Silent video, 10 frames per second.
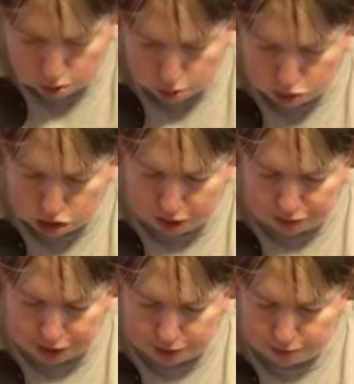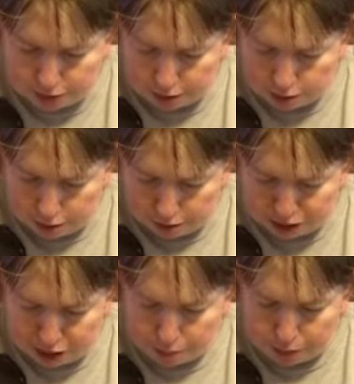Would you ever get a
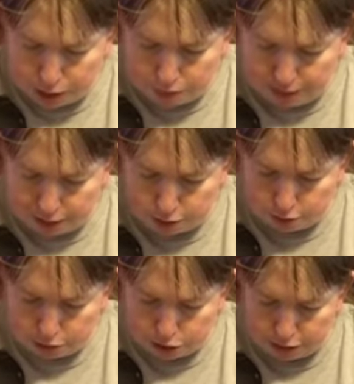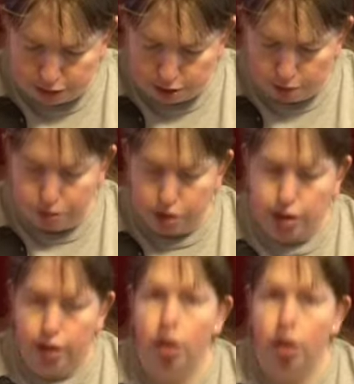bigger vehicle for going to car beats?